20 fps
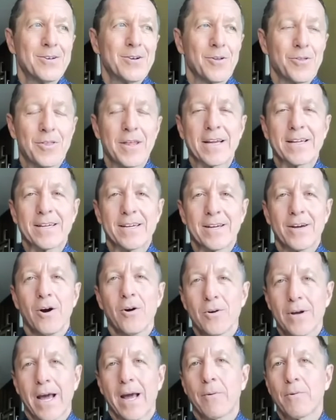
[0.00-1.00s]
you're thinking,
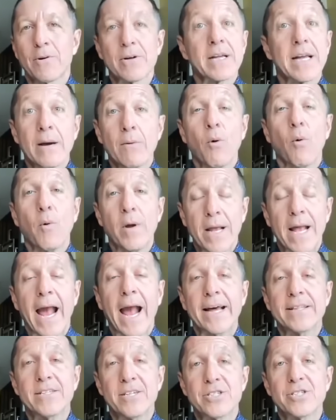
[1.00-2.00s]
okay, we'll get what we
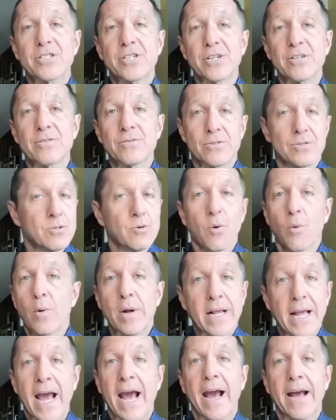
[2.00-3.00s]
can this year, do what
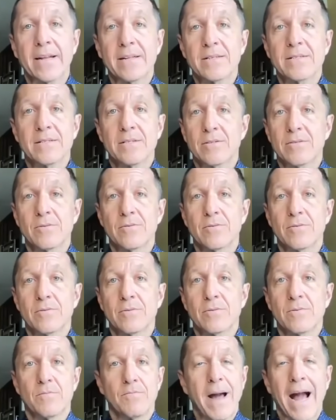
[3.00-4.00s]
we can
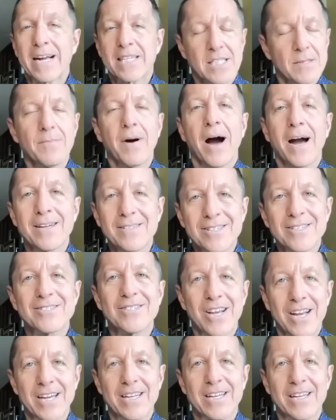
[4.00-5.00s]
to maximize
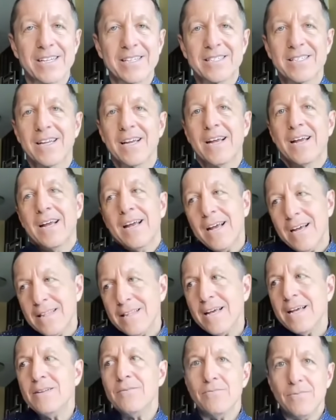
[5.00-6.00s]
his innings.
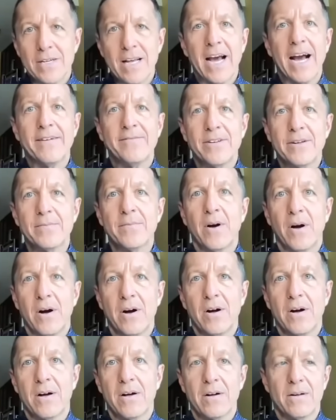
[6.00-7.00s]
And then we have him
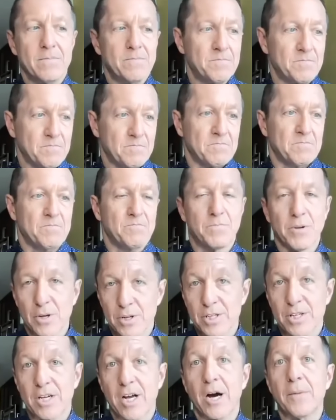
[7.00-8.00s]

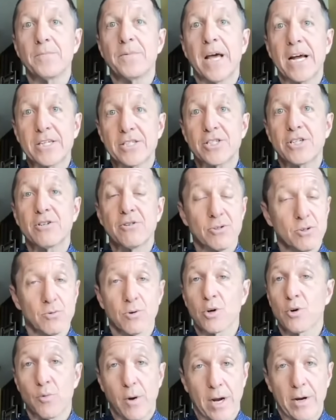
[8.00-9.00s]
building up next year
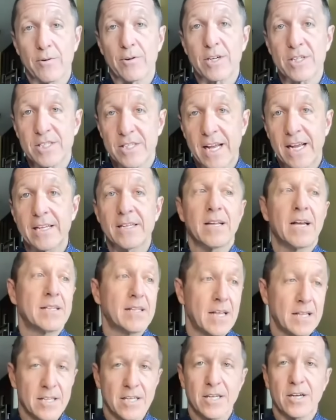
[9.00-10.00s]
to a greater extent,
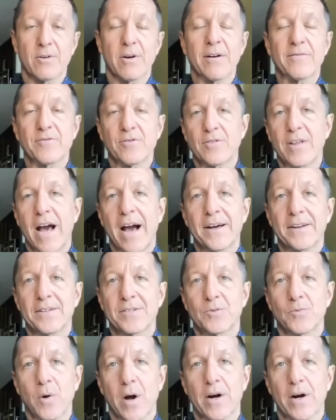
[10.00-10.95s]
and then the year after that as